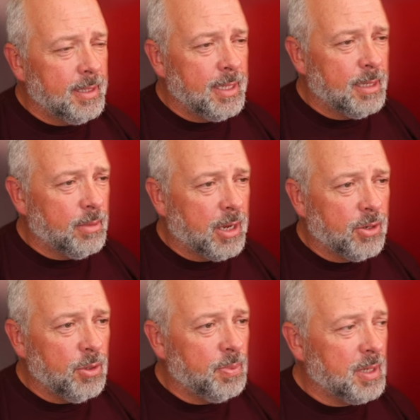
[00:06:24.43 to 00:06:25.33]
And a
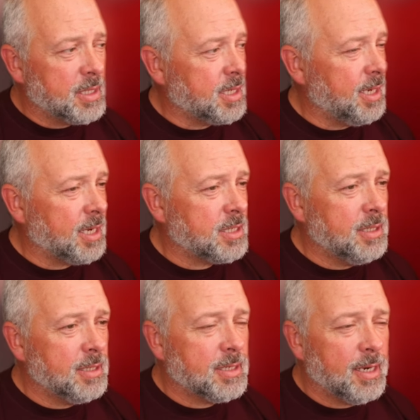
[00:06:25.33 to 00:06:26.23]
modern UPS connects to
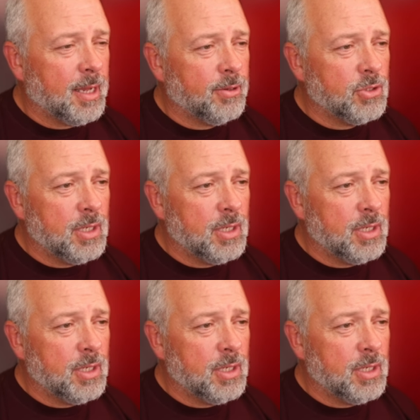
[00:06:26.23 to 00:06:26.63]
the Synology,